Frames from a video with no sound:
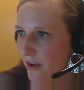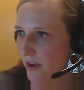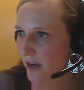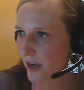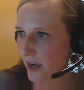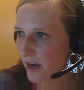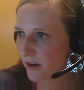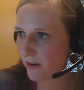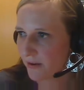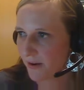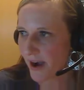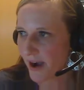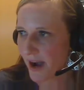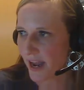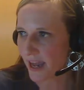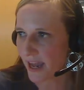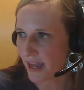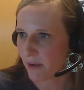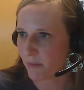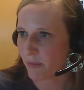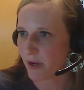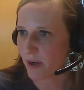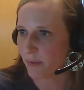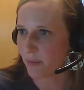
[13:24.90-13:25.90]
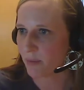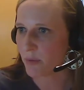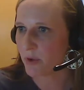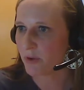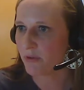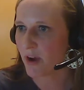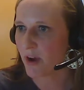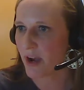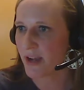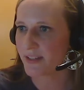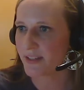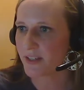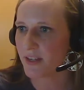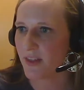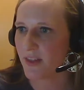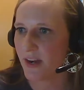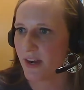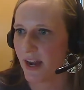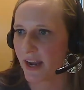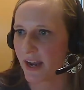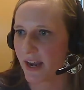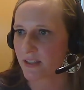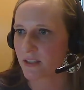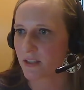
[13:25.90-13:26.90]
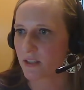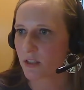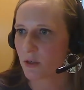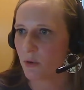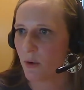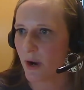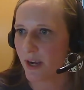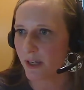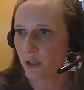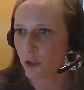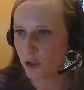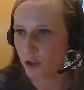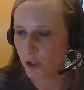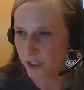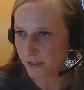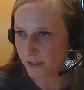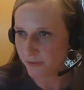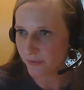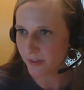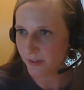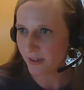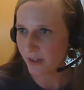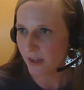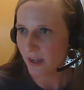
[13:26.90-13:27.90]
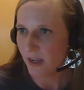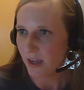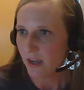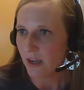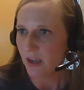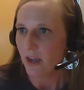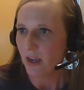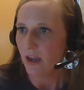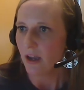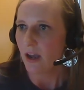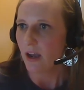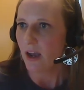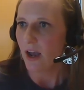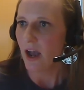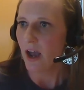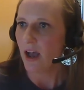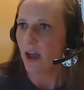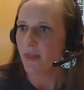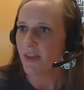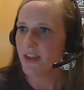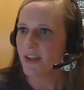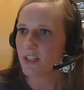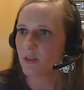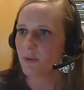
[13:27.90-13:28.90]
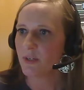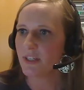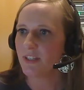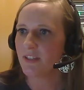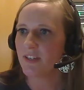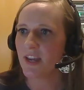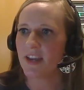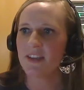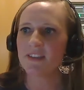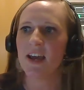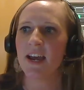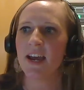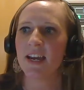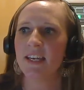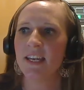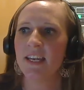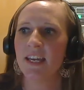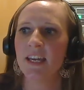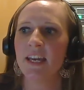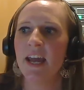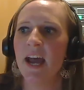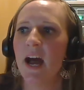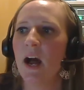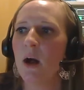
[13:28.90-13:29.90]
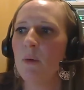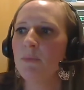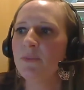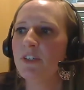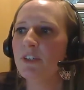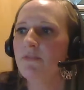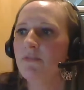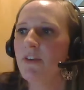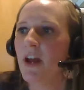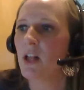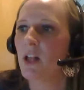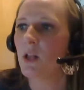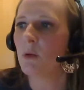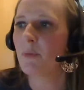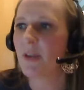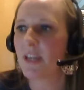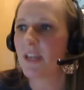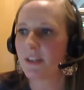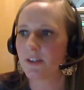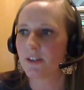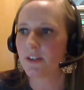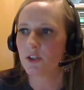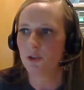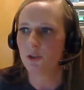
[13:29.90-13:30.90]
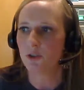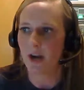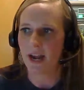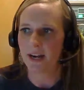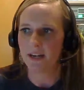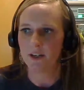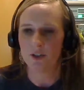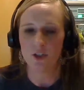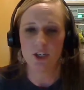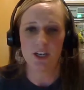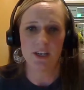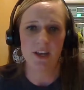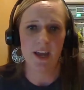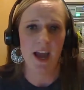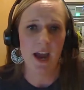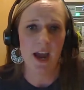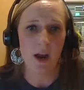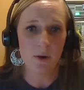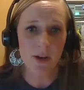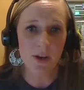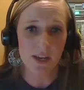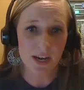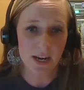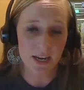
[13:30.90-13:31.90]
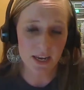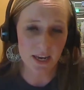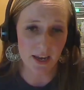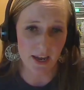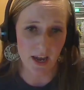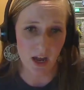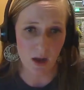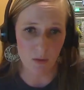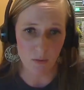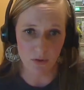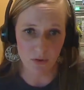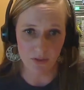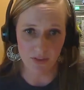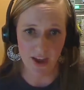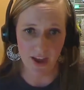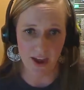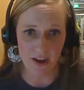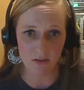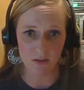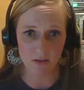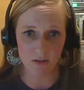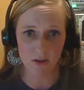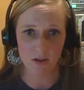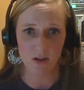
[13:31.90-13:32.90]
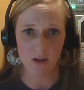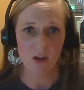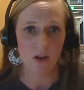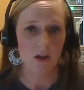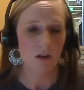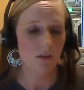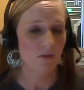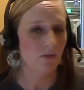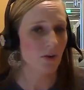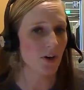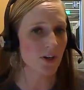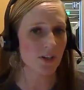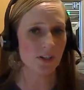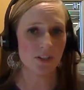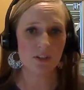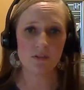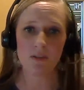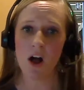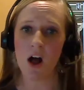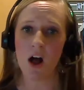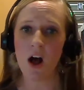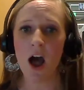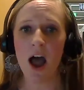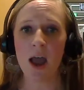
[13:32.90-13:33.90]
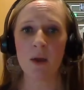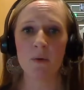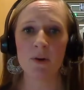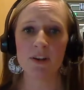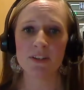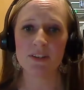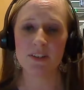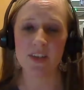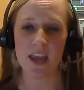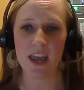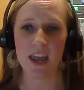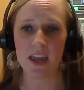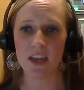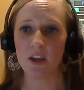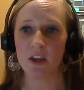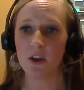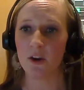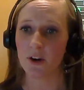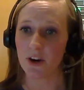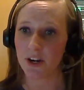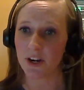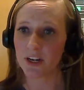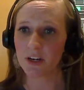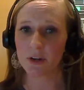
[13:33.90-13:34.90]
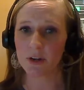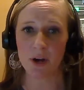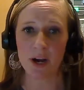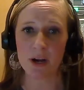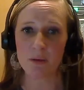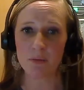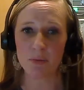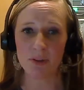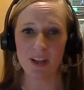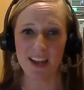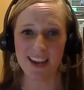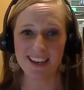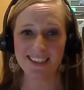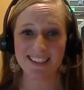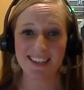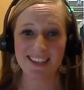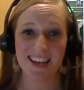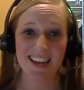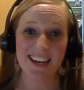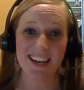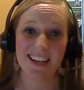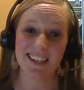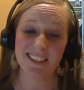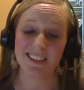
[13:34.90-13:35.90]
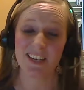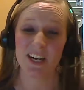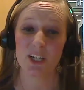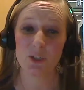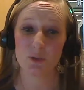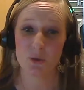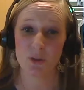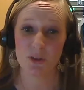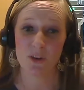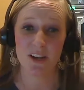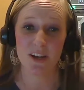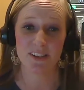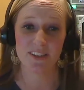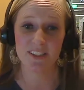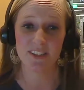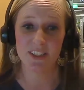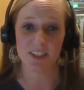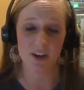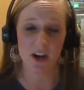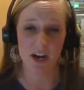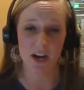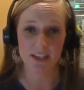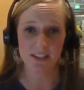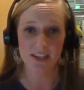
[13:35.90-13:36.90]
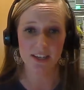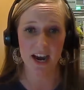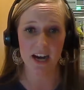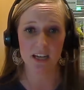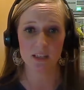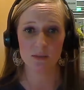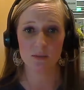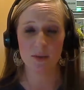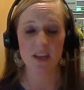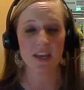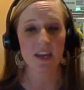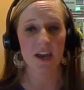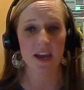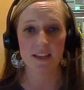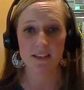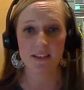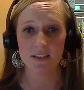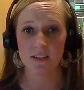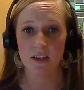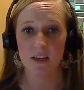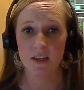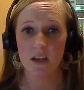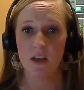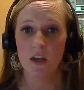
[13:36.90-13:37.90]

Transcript: All right, I'm going to move on to the next question. This one says, I need help developing a strategy. How can I get help with that? First of all, I would say you're in a great place getting in touch with Constant Contact, because